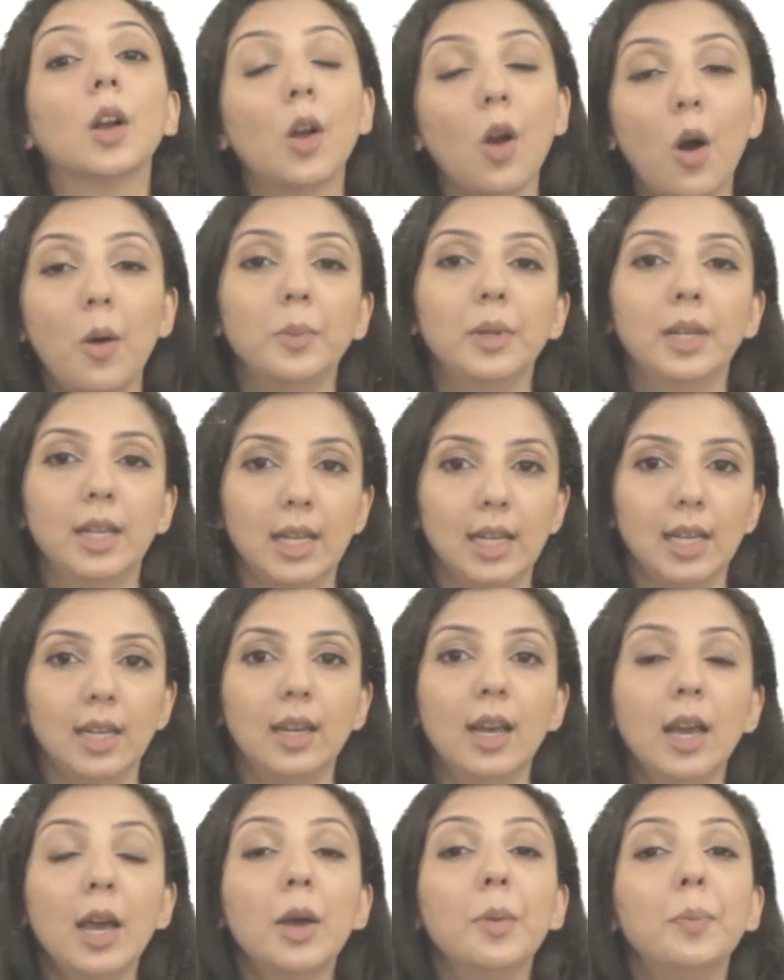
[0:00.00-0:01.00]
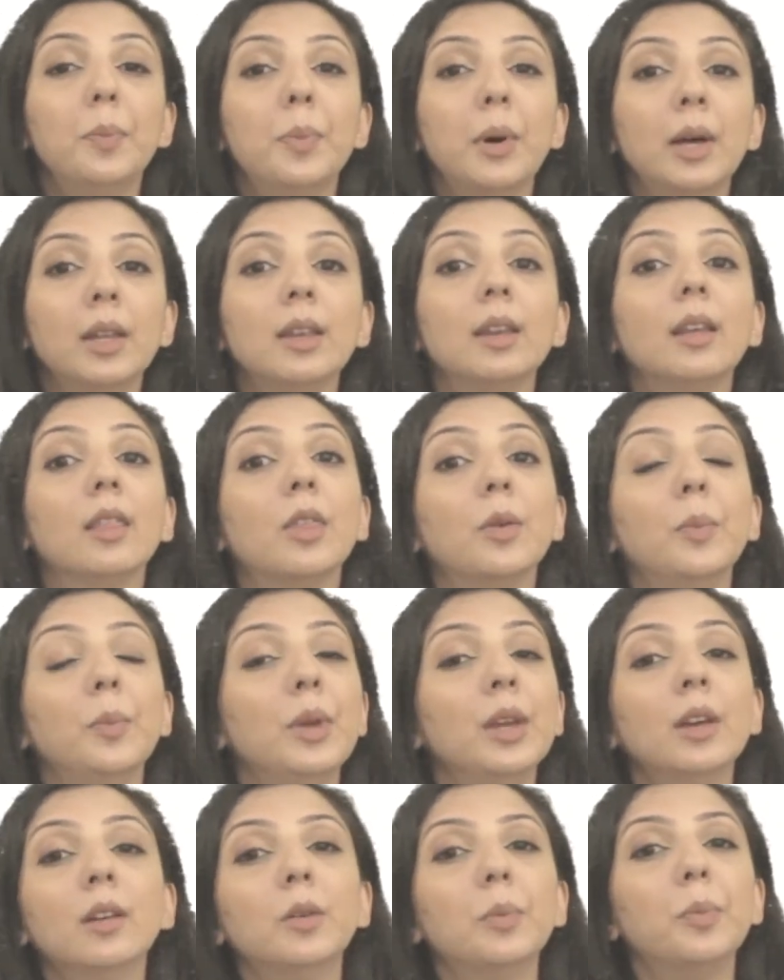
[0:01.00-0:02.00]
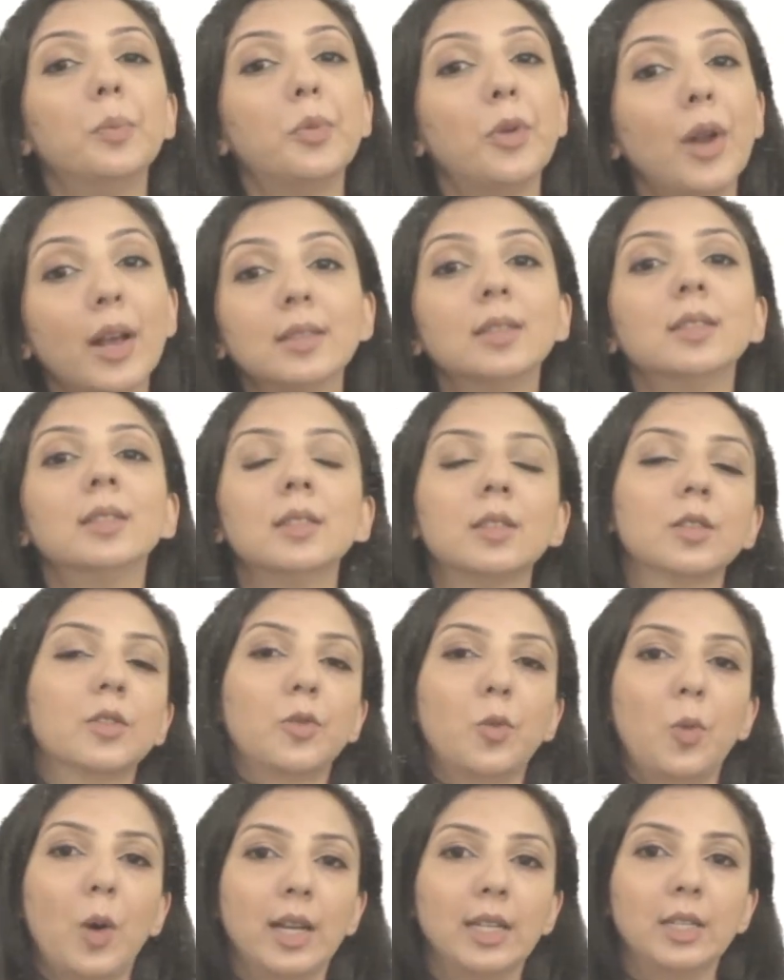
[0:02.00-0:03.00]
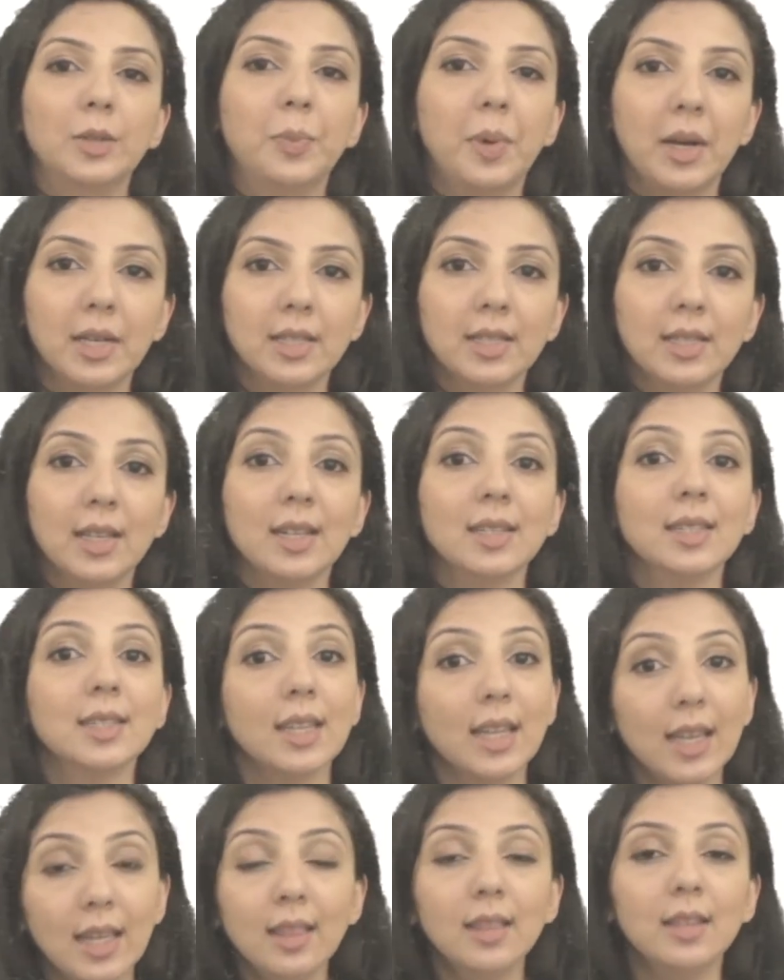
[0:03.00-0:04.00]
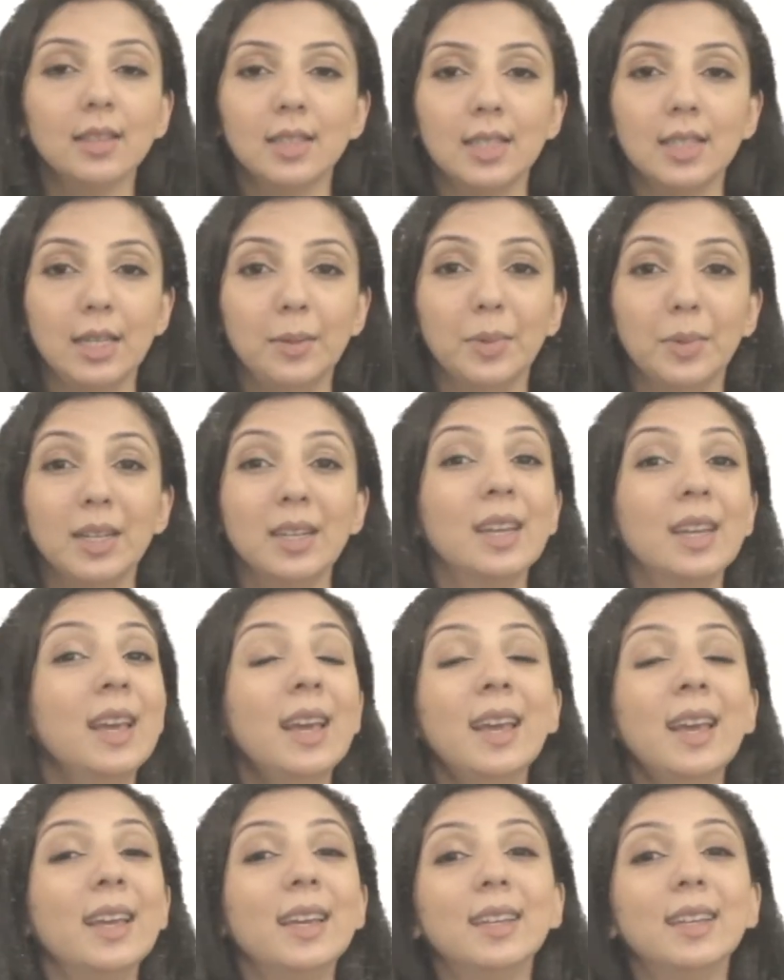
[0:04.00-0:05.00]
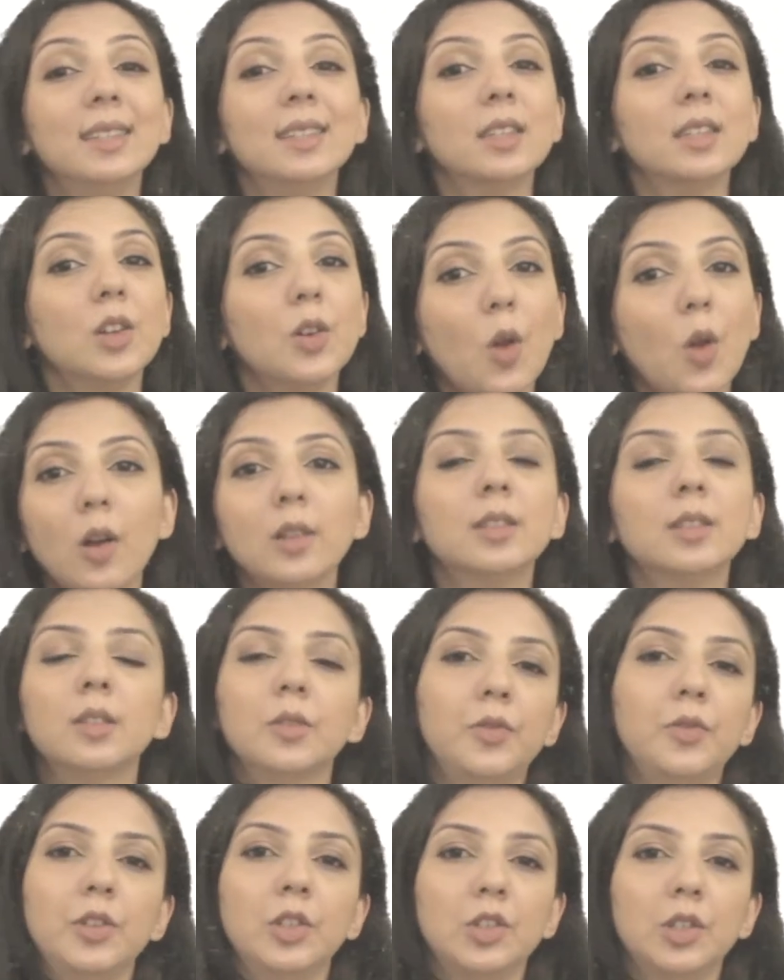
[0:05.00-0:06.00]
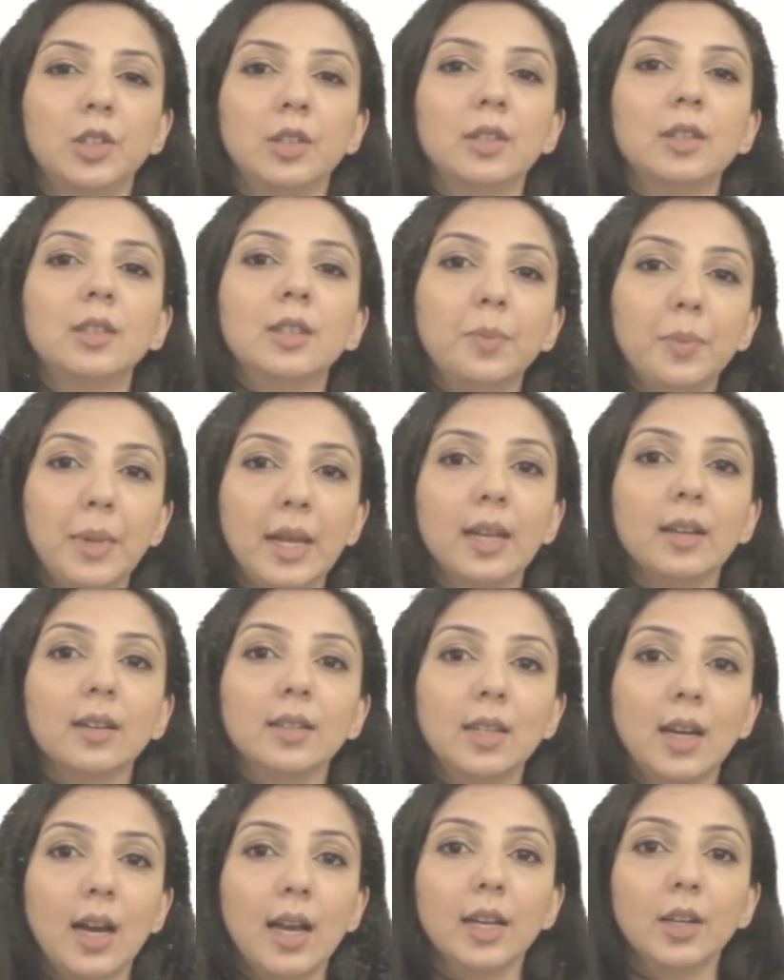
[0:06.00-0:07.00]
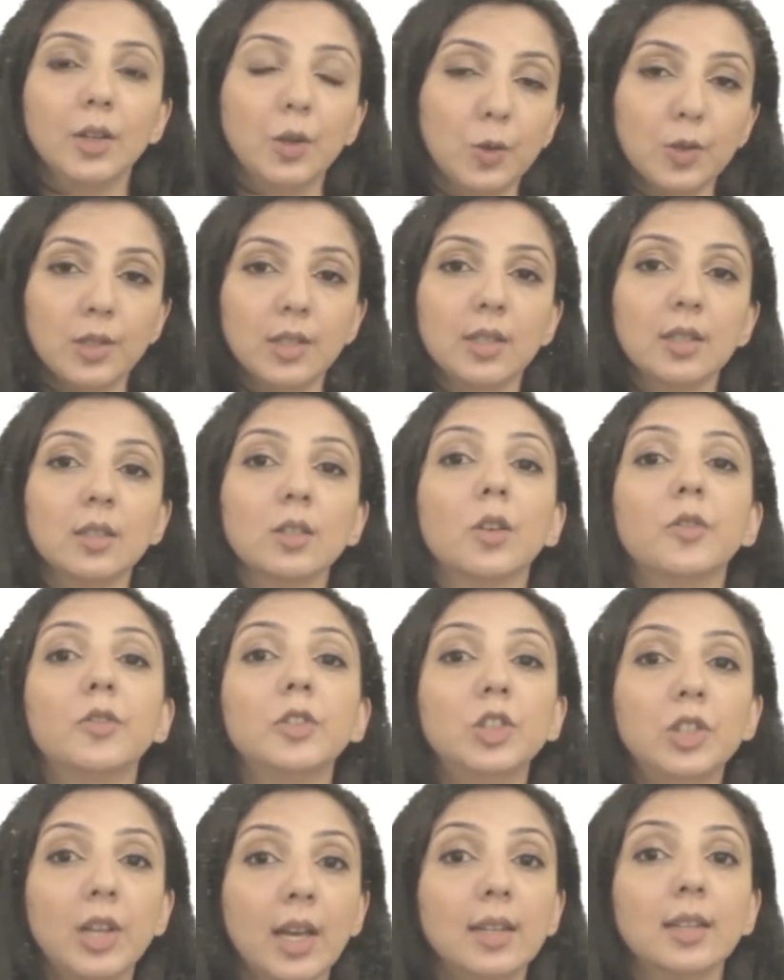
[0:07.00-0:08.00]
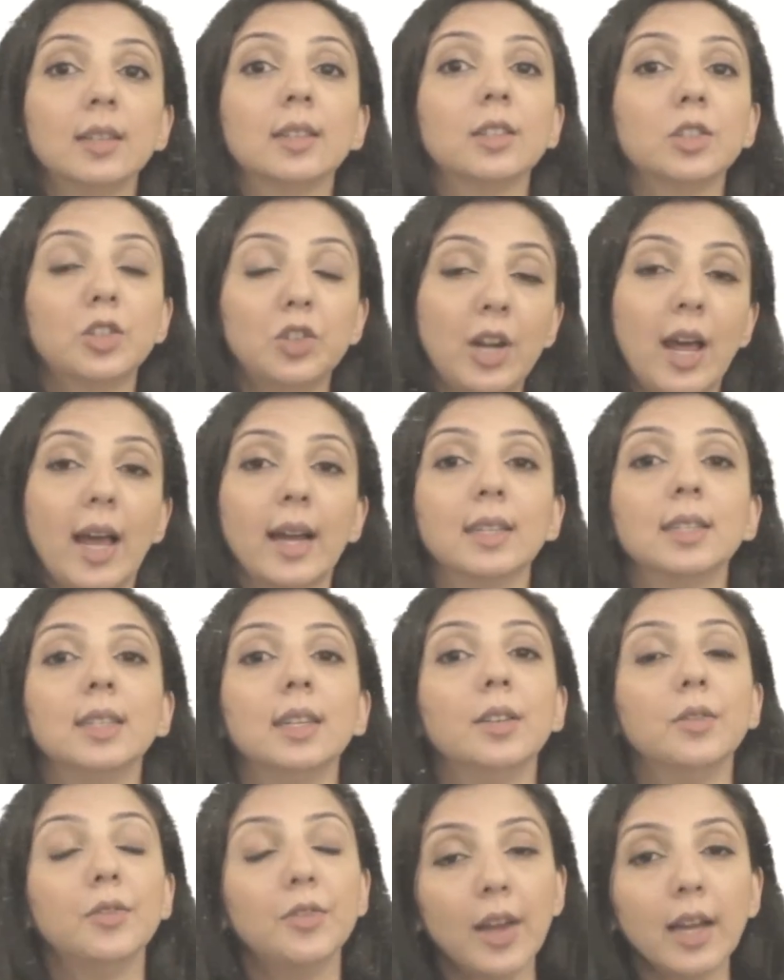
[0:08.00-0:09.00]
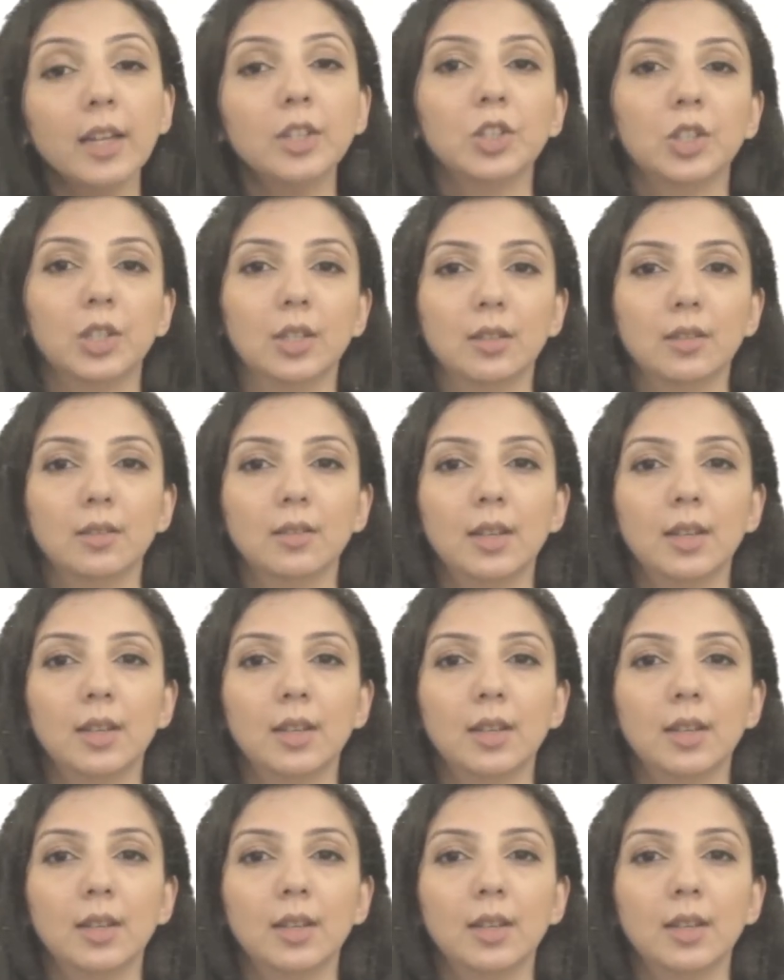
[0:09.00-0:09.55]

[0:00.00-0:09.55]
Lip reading: commonly, but the mere presence of white pus cells in the semen is not sufficient to make a diagnosis of a genital tract infection.